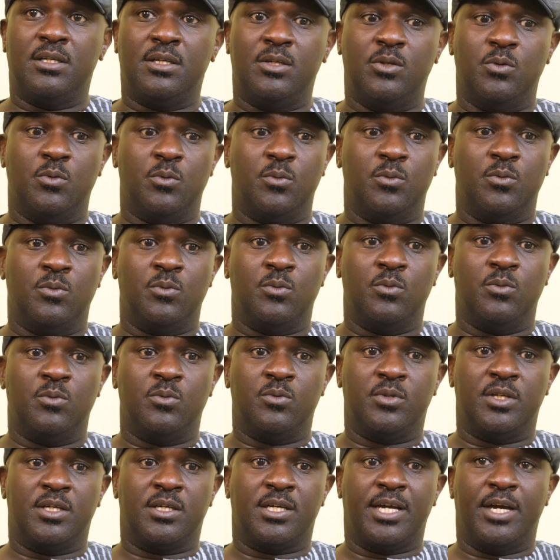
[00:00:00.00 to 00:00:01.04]
You,
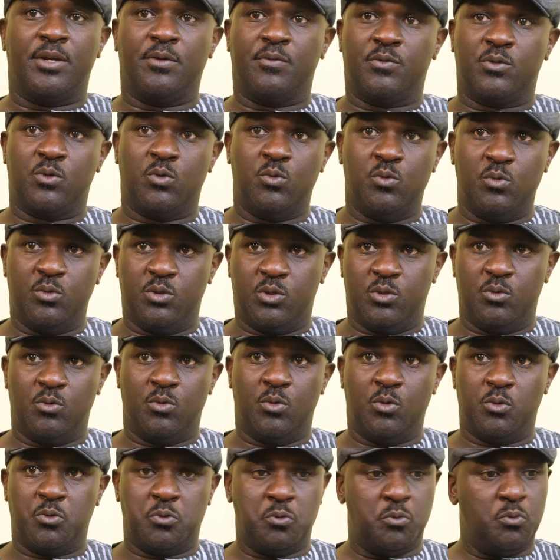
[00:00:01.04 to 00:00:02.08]
the kind of schools you
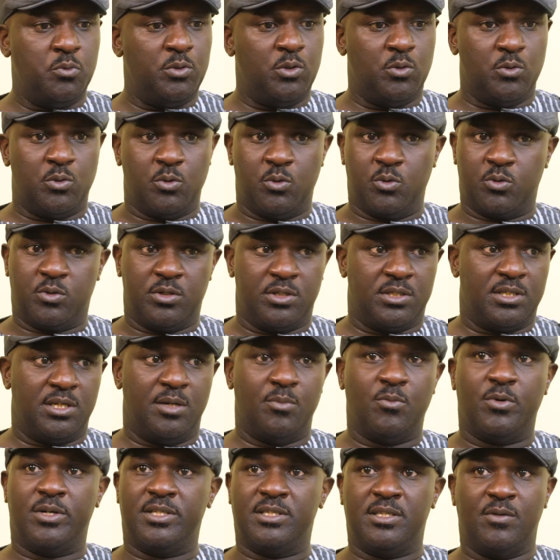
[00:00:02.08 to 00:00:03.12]
go to, you'll go to the
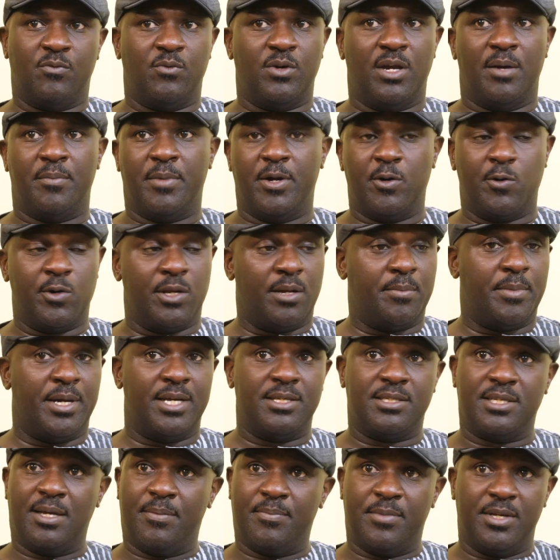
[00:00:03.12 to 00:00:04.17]
same ones. If we are going to buy
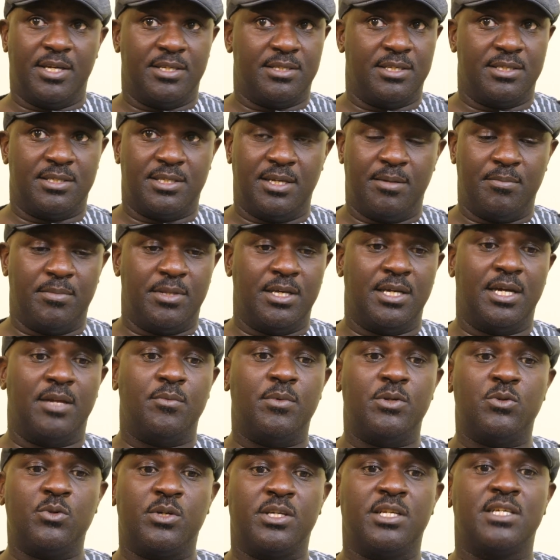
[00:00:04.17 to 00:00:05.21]
something, it's the same thing. And
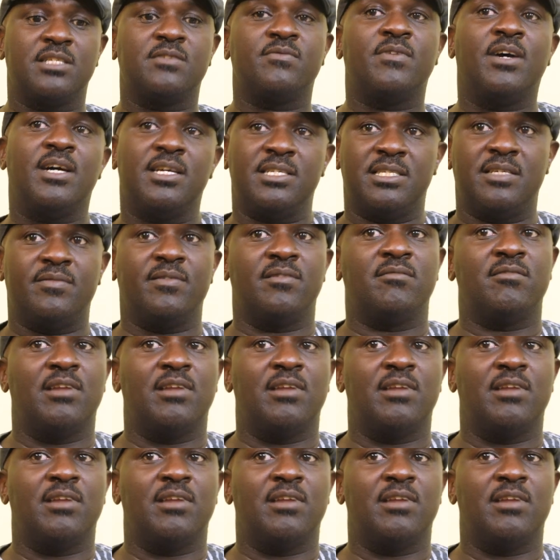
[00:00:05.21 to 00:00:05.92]
we took it as far as even